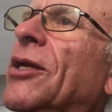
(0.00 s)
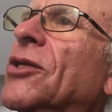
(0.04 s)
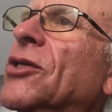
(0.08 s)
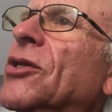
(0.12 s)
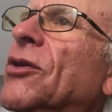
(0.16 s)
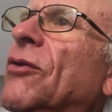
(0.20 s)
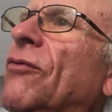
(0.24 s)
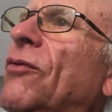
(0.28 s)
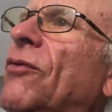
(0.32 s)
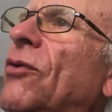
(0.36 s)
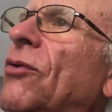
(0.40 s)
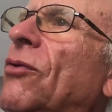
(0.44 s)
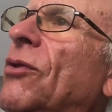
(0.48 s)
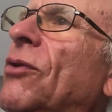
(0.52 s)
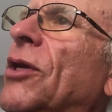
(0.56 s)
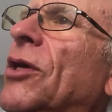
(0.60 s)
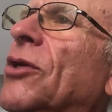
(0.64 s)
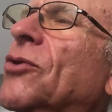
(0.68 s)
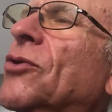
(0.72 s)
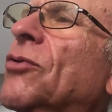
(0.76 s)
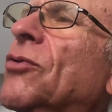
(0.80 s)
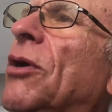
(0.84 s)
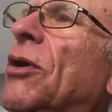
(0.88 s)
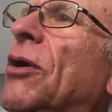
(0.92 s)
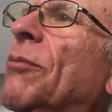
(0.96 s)
it's a view
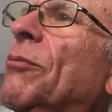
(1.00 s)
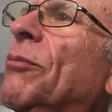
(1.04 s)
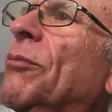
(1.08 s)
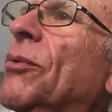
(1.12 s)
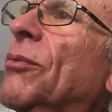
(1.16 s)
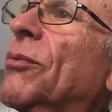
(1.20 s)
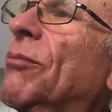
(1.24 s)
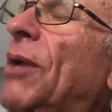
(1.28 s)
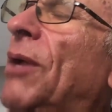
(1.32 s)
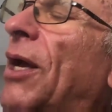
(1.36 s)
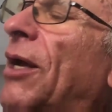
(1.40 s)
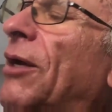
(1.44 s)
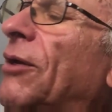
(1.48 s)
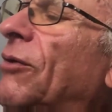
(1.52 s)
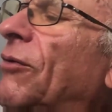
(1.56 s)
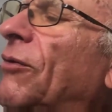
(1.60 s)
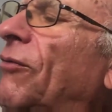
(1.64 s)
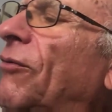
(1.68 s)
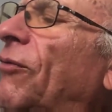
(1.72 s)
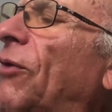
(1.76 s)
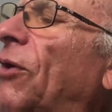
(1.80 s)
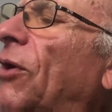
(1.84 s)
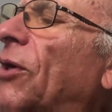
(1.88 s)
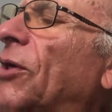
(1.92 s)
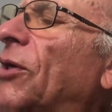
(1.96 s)
that Trump
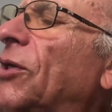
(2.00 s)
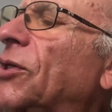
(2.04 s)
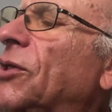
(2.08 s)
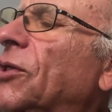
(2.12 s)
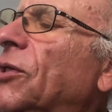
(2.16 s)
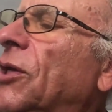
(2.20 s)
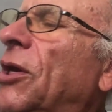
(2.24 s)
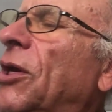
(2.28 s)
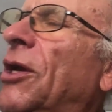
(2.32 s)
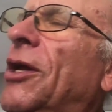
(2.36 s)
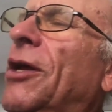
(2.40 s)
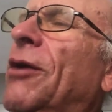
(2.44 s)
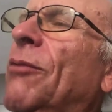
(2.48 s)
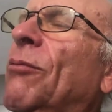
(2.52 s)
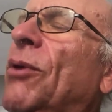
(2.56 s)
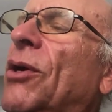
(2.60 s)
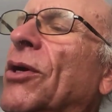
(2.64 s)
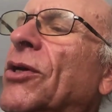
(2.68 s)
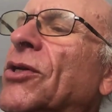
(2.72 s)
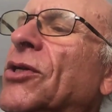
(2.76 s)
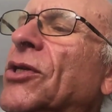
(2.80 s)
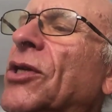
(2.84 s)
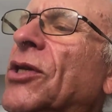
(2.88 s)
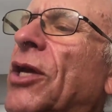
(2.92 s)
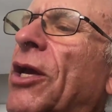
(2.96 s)
magnifies
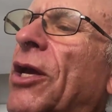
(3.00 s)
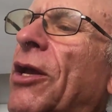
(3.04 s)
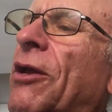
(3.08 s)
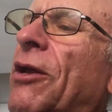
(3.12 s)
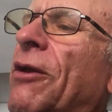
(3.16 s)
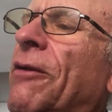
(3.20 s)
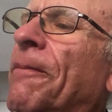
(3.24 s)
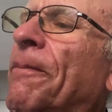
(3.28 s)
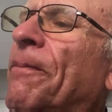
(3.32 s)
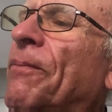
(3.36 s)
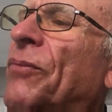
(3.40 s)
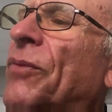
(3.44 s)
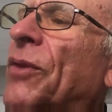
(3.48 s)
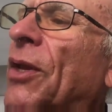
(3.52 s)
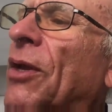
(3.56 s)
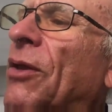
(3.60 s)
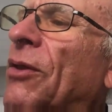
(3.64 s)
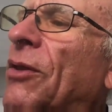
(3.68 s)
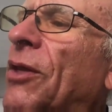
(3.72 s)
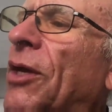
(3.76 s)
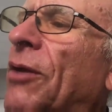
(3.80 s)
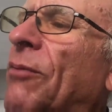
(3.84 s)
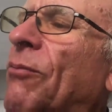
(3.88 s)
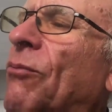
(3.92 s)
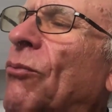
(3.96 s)
by saying
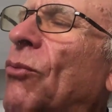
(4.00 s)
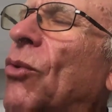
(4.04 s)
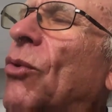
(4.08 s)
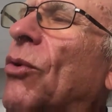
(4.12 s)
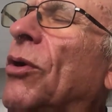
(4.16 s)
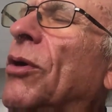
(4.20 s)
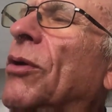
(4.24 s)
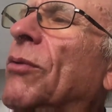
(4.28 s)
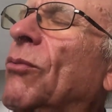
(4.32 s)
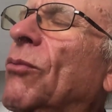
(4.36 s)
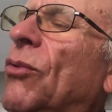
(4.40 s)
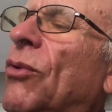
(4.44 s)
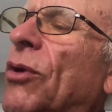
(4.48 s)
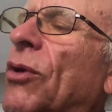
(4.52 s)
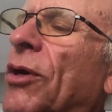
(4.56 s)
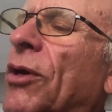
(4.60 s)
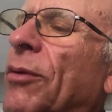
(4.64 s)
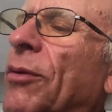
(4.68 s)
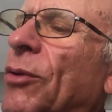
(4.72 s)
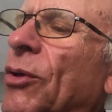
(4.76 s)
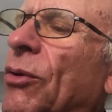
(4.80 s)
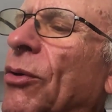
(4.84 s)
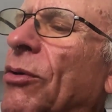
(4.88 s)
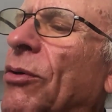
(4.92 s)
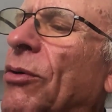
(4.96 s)
that more and more
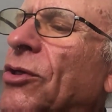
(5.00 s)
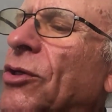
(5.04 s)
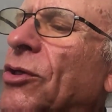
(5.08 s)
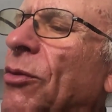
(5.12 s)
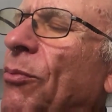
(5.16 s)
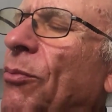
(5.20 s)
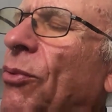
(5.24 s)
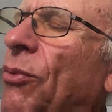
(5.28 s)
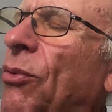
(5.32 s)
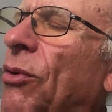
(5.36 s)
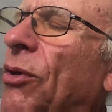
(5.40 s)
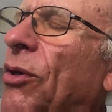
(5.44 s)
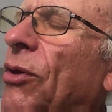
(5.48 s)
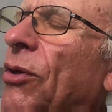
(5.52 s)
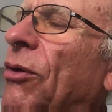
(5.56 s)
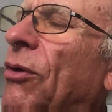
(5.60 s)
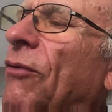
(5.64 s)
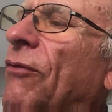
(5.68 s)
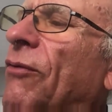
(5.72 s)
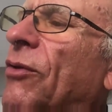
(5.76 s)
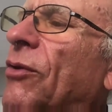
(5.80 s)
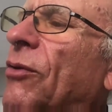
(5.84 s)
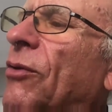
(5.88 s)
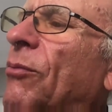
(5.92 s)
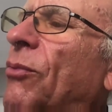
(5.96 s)
immigrants are pouring
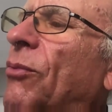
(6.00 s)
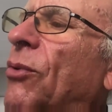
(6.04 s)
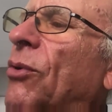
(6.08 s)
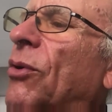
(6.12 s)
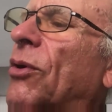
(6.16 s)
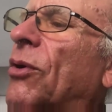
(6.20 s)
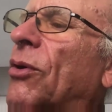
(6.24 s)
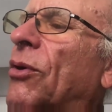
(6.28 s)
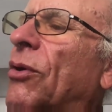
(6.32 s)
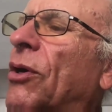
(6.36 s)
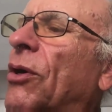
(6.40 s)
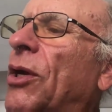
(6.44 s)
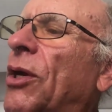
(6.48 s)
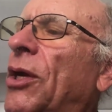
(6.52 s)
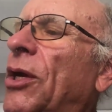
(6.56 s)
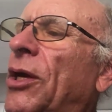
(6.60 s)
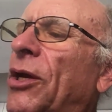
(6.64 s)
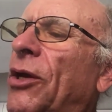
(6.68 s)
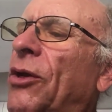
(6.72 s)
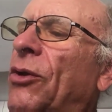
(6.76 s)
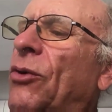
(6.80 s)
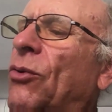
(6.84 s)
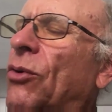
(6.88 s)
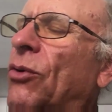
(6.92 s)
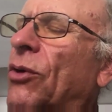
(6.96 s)
over the border
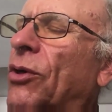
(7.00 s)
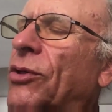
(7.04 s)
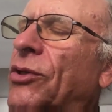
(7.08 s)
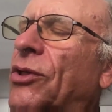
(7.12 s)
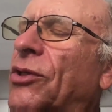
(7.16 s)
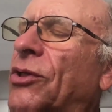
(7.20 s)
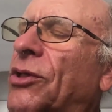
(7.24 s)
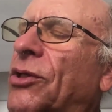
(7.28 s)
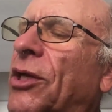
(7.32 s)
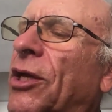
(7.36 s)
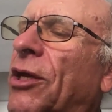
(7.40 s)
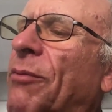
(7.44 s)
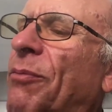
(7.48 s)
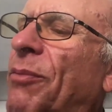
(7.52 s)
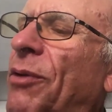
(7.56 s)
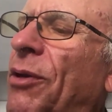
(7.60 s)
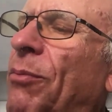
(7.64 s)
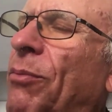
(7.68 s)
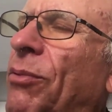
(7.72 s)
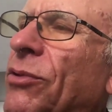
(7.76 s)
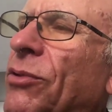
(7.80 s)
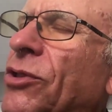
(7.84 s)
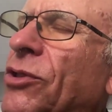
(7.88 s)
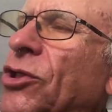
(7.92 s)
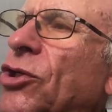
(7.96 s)
in order to take
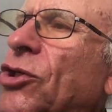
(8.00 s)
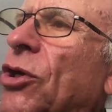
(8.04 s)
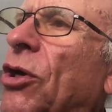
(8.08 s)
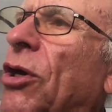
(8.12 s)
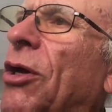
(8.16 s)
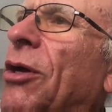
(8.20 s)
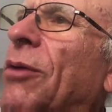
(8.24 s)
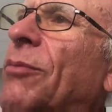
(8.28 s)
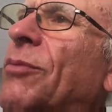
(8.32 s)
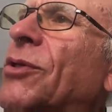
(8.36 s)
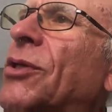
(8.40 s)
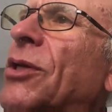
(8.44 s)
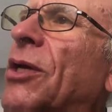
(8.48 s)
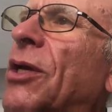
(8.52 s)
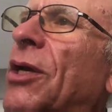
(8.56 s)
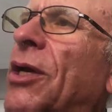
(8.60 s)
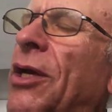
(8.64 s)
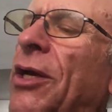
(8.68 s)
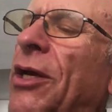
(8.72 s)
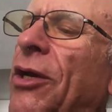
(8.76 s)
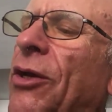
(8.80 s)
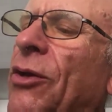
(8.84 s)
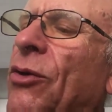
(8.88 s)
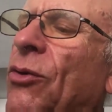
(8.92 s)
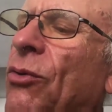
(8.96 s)
people's jobs,
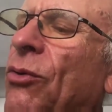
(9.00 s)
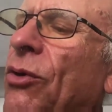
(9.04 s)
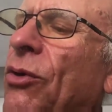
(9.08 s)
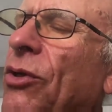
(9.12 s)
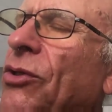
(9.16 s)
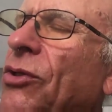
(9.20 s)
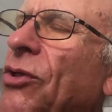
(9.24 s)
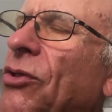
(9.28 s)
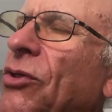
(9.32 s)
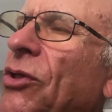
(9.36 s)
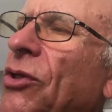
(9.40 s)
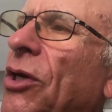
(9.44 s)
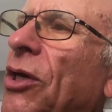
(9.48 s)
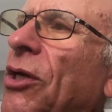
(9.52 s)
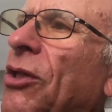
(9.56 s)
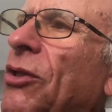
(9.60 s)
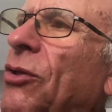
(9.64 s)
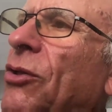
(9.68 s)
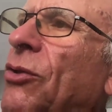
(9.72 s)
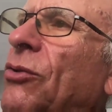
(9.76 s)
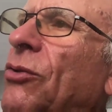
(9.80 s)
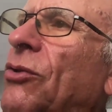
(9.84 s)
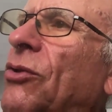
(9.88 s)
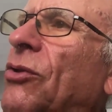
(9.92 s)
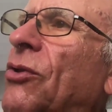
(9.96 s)
in order to
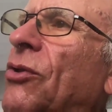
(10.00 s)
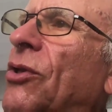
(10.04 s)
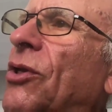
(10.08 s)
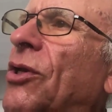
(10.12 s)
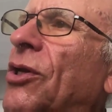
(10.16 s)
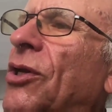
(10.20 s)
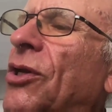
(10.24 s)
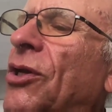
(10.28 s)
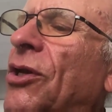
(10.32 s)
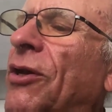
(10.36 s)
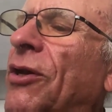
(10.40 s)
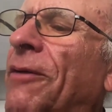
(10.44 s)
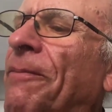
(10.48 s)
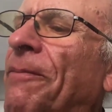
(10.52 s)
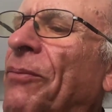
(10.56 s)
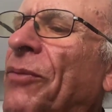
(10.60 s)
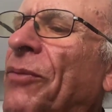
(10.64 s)
dilute you